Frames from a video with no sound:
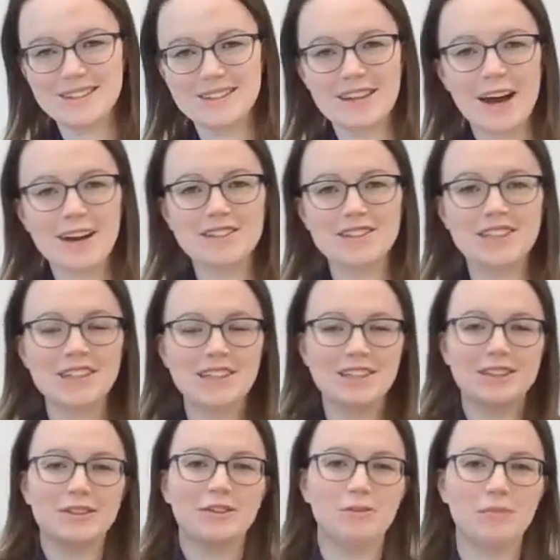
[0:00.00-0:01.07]
it's actually a
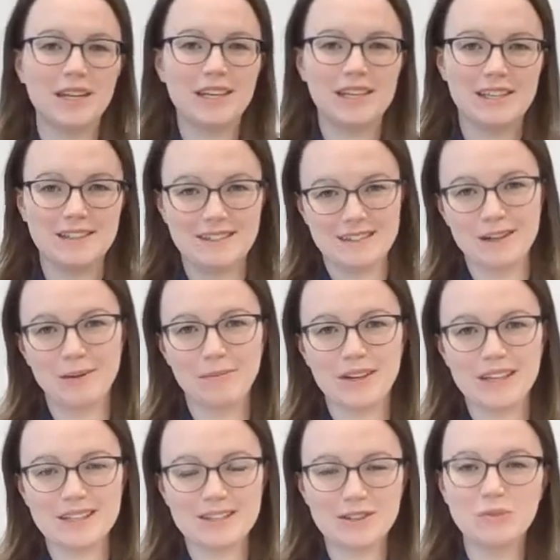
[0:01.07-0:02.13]
little bit easier
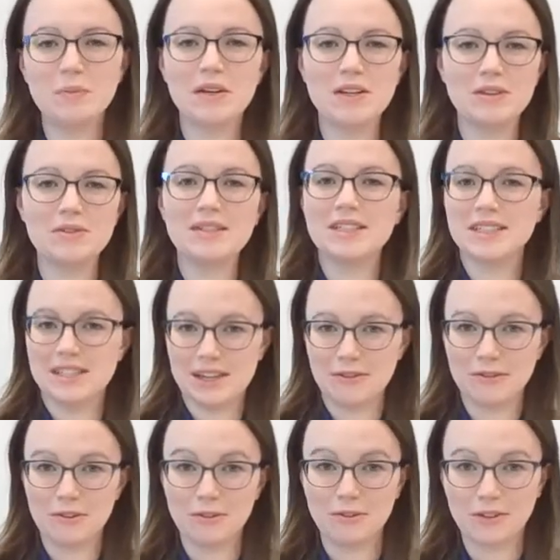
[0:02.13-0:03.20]
because you've been using
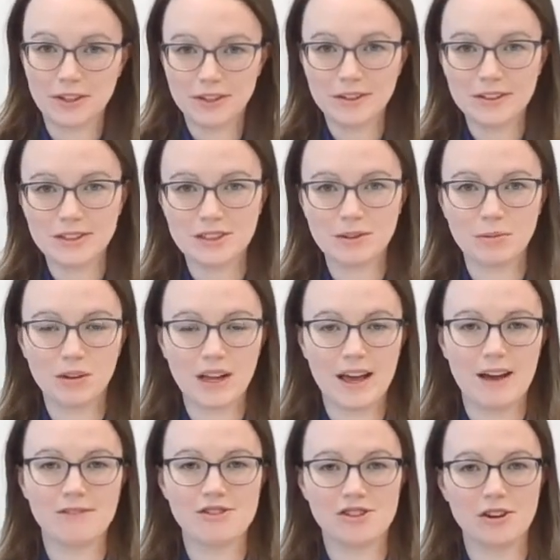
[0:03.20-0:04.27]
different fingers to play
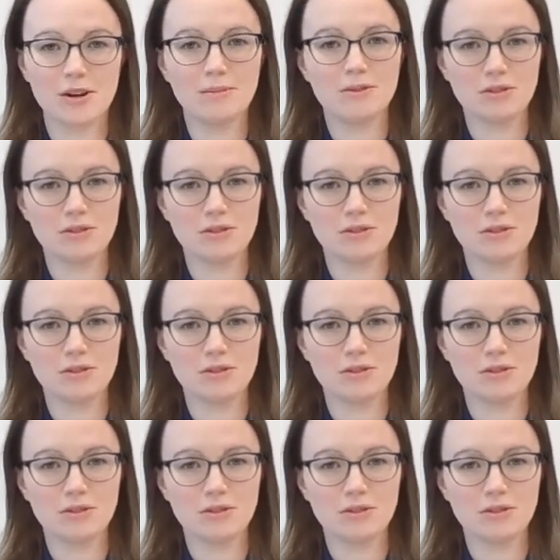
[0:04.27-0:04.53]
F sharp,